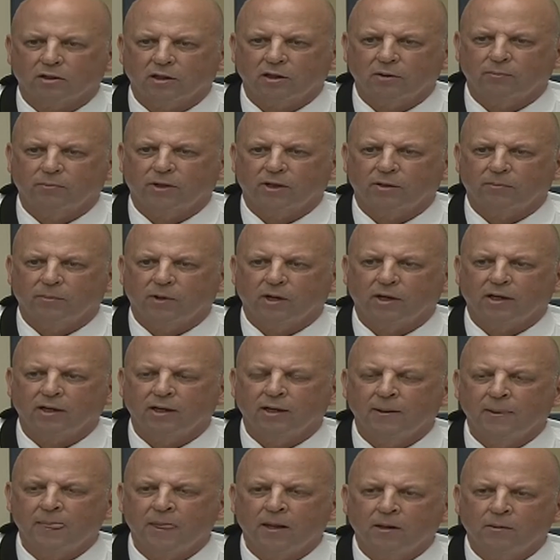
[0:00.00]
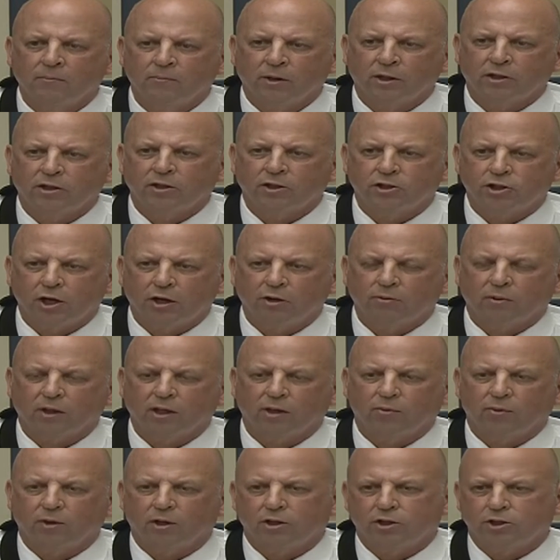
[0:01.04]
little bit of money. But
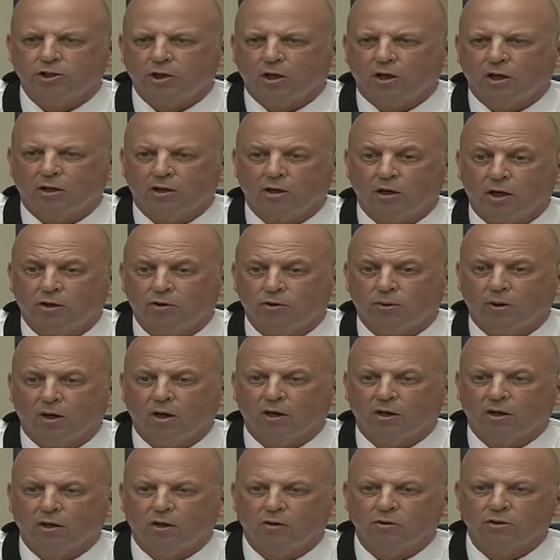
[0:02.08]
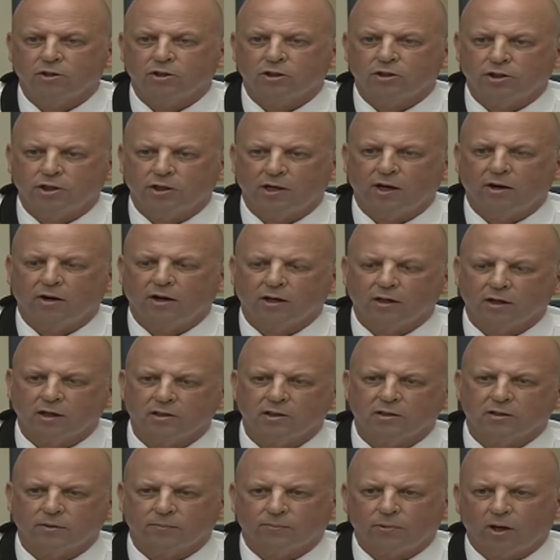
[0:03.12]
generally when a drug goes to generic,
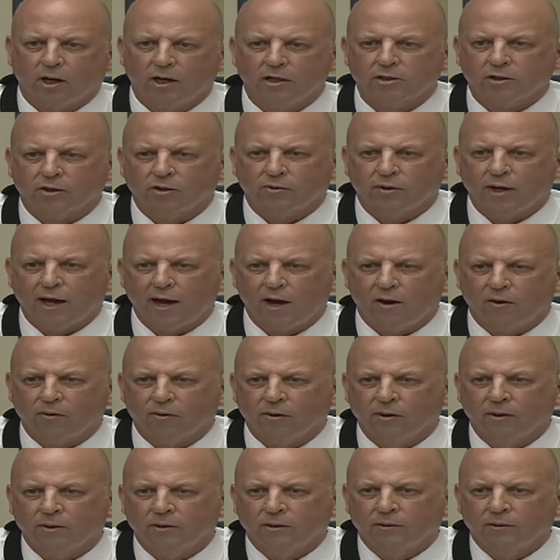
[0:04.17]
doesn't the price go down?